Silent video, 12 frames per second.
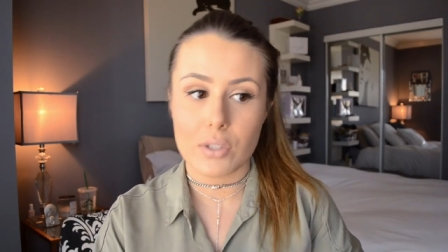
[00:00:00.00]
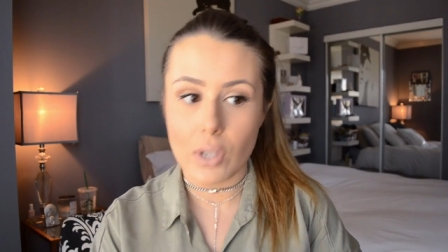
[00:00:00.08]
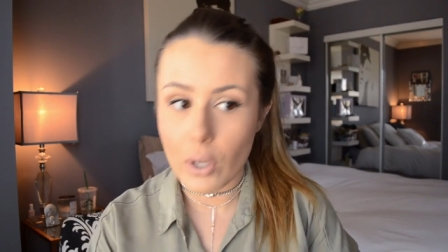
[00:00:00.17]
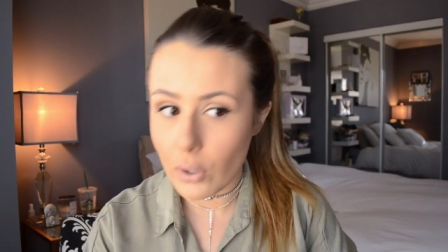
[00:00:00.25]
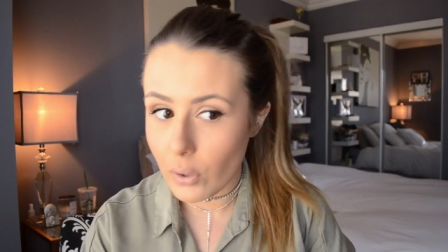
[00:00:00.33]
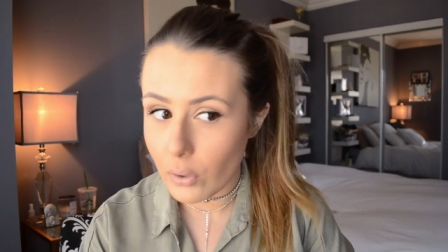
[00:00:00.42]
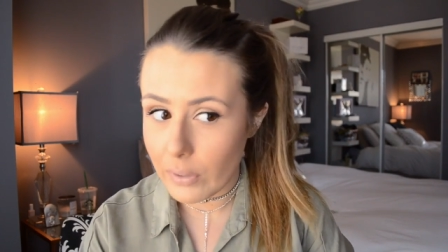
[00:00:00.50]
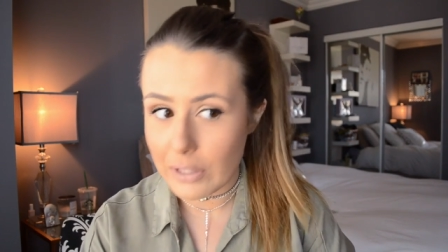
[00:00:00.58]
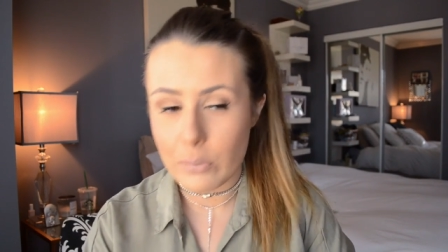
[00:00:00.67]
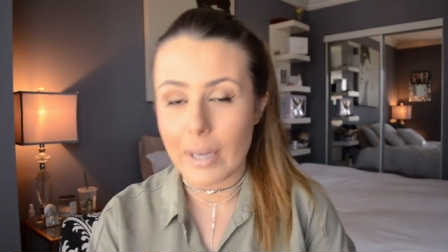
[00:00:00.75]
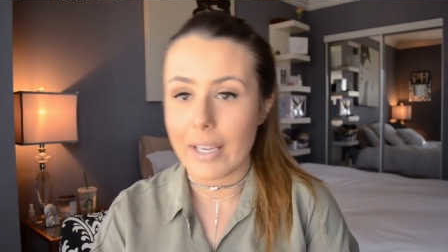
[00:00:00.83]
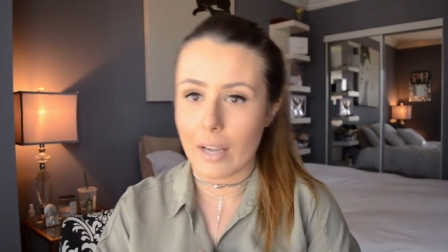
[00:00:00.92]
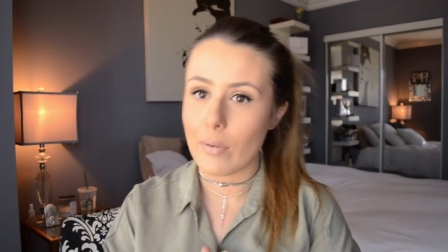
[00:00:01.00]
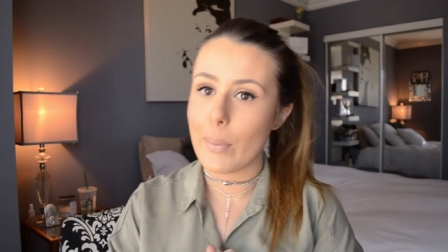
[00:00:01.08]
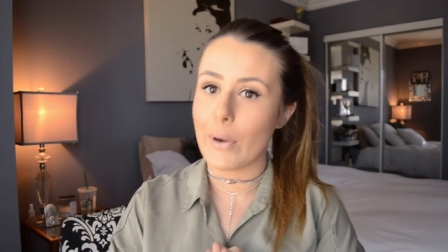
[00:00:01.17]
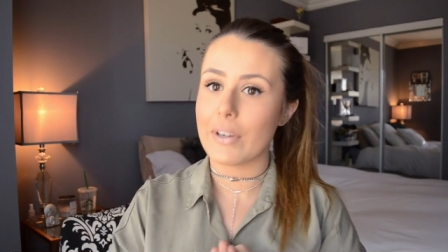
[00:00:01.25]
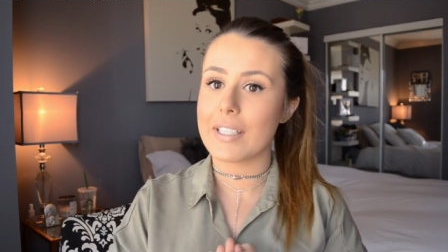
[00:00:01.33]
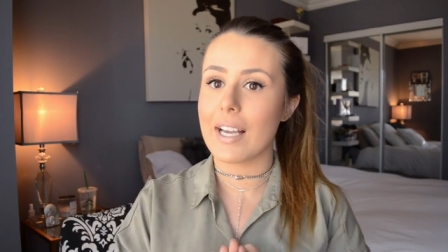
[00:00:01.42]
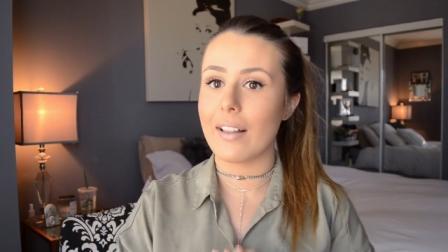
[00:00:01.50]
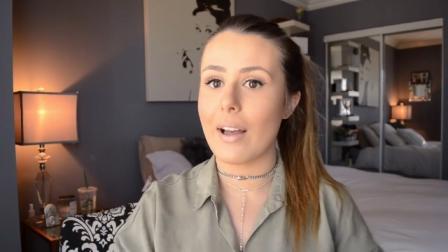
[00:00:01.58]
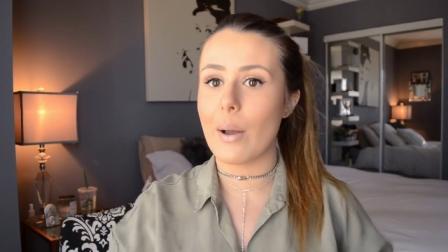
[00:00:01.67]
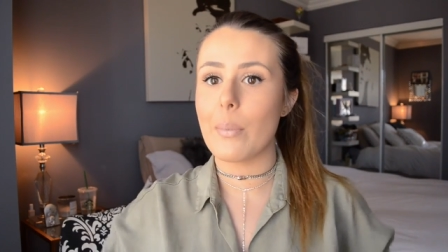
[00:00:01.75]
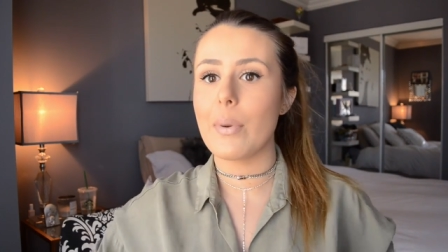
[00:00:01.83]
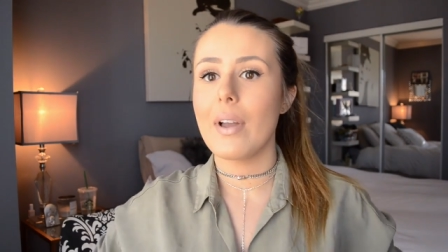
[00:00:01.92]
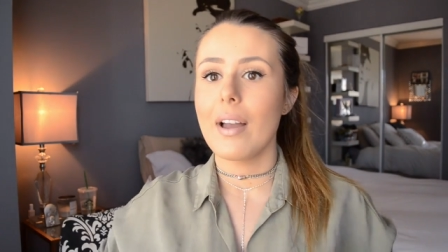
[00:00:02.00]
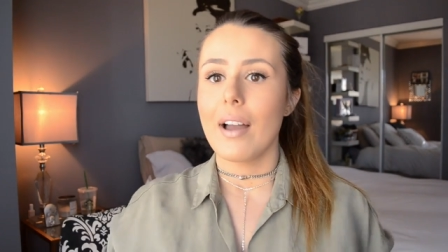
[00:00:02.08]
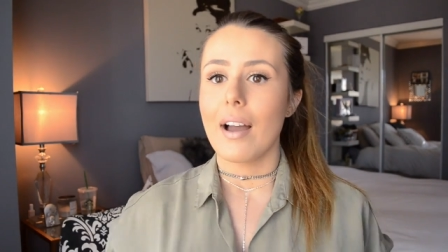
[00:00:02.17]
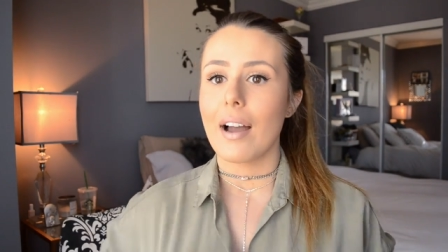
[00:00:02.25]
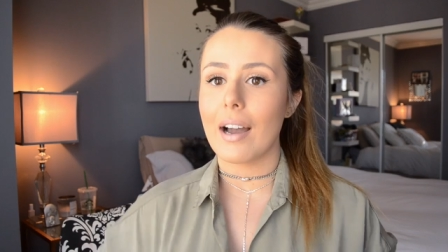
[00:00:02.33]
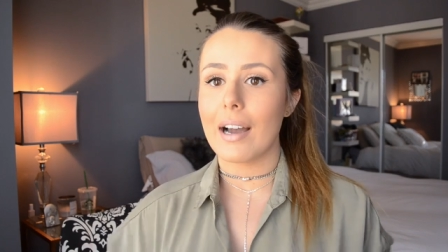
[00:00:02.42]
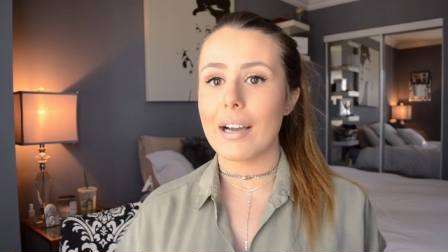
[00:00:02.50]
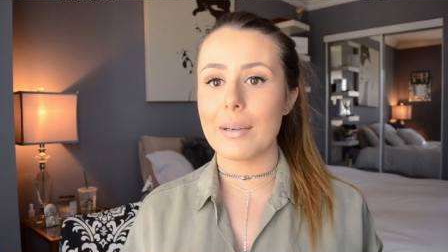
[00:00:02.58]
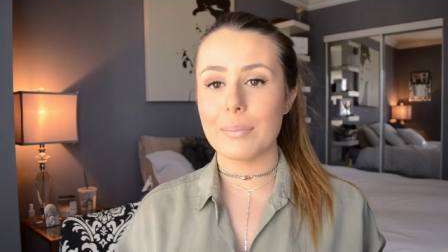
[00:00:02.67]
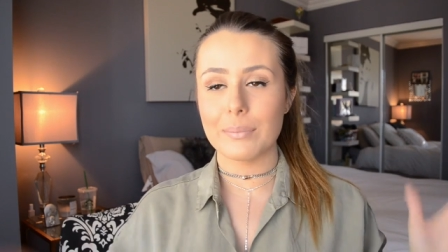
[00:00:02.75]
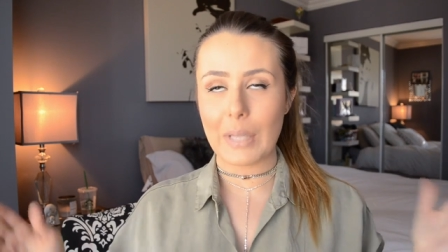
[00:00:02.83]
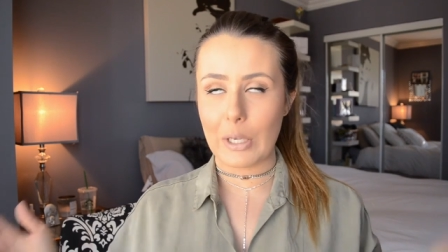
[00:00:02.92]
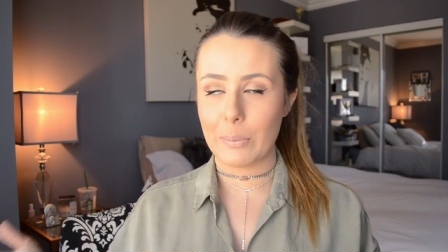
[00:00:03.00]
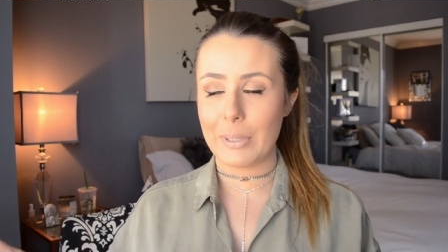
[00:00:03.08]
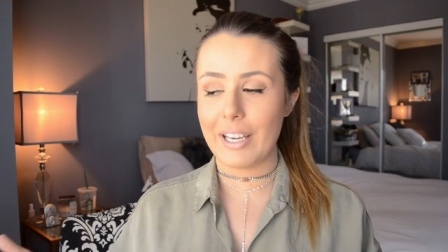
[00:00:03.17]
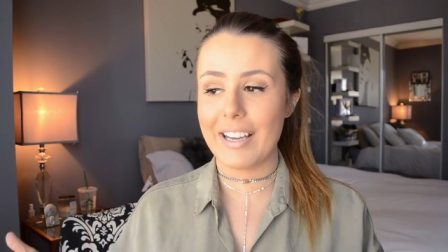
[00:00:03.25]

So that's why I have a ponytail up. Um, I hope you